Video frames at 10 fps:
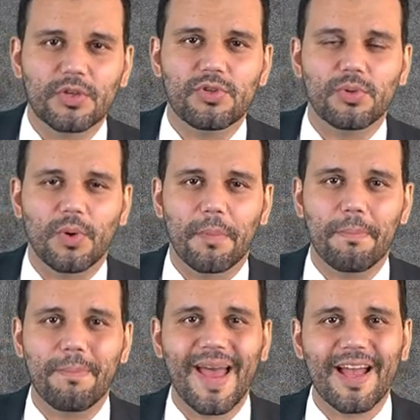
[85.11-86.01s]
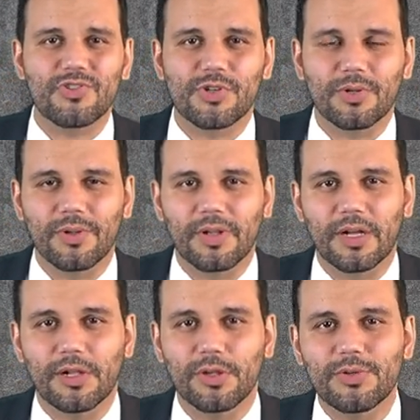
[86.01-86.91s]
to a magical
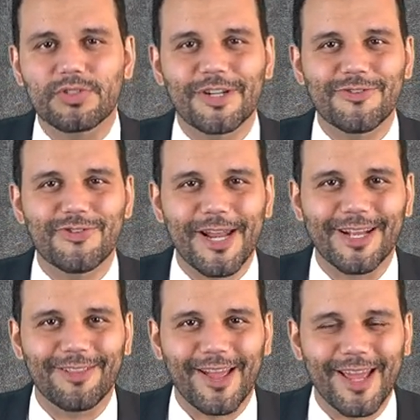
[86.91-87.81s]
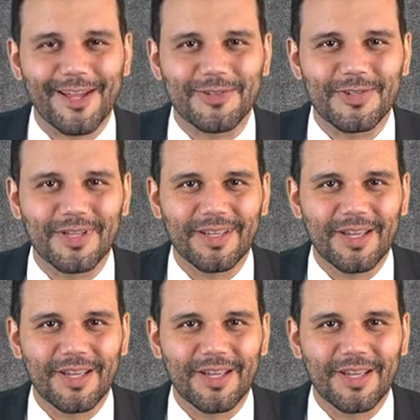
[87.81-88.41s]
hallucinogenic land